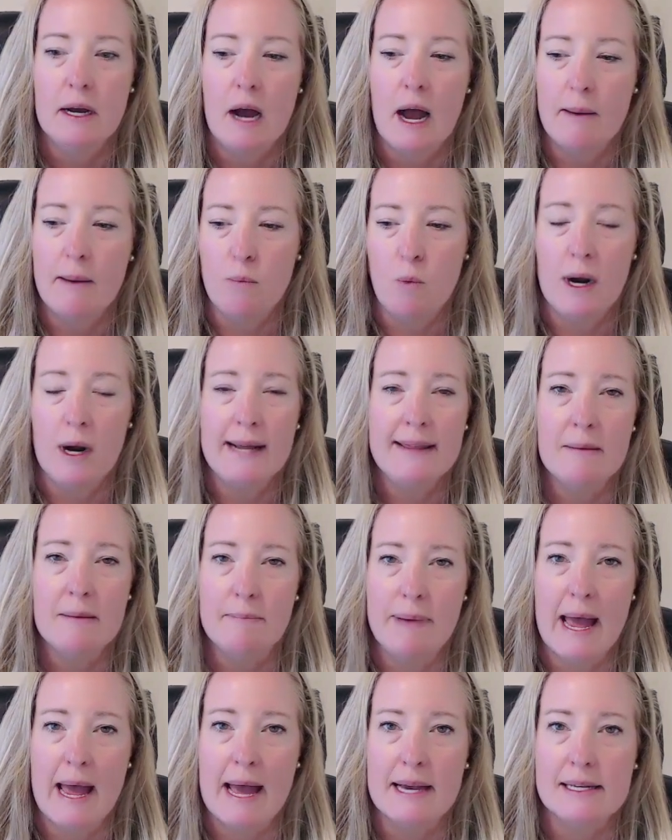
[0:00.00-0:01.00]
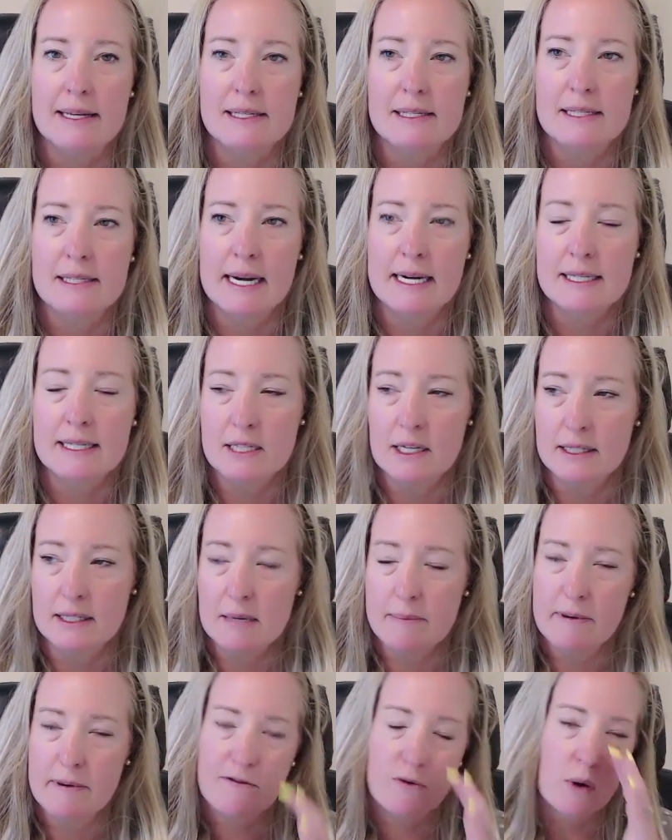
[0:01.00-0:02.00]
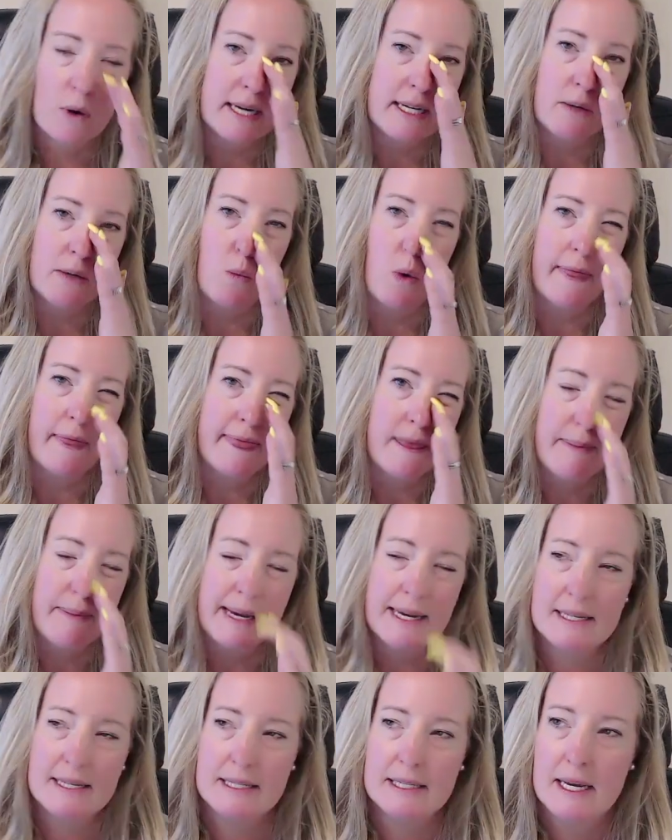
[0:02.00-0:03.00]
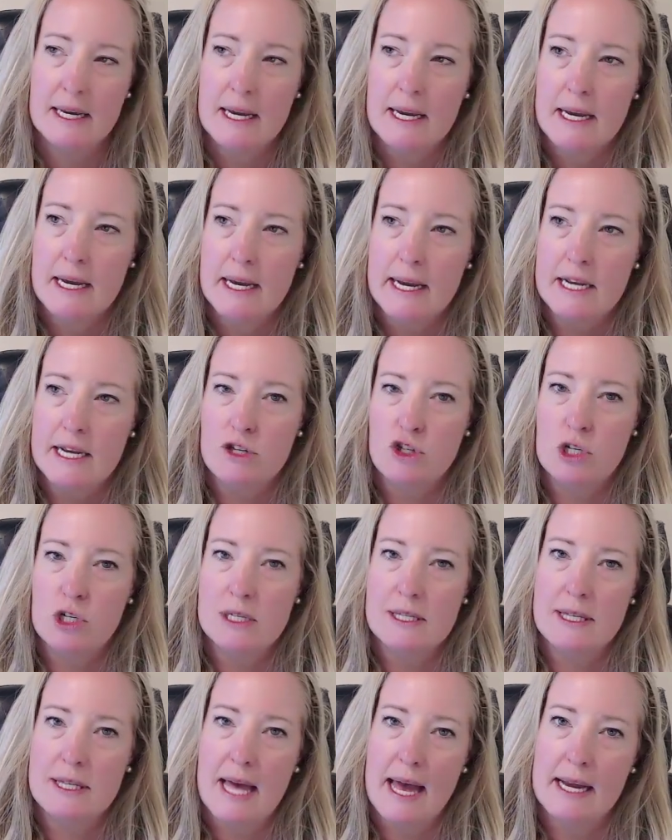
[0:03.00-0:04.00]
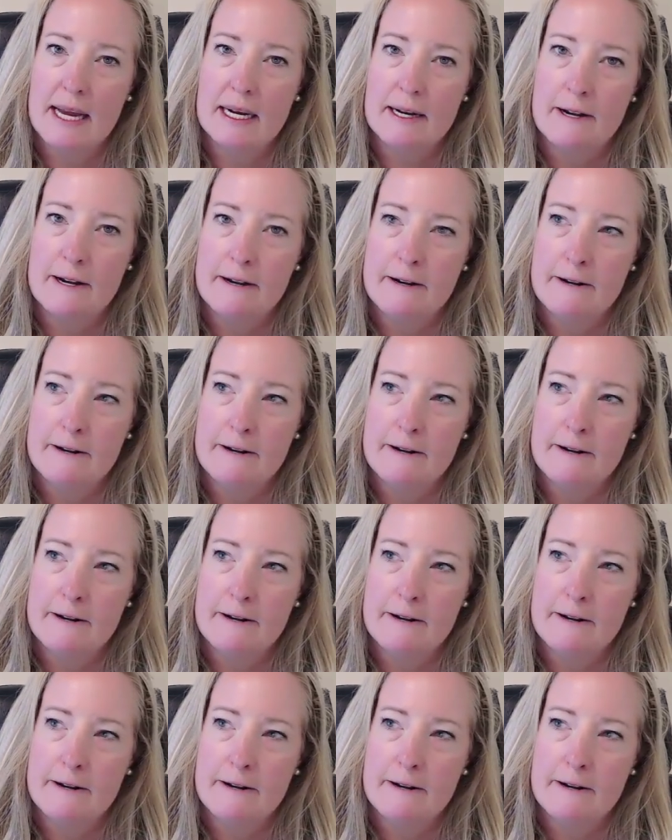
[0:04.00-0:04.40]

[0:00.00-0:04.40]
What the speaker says: I'm wanting the best. And it's not that before I didn't want the best, it's just that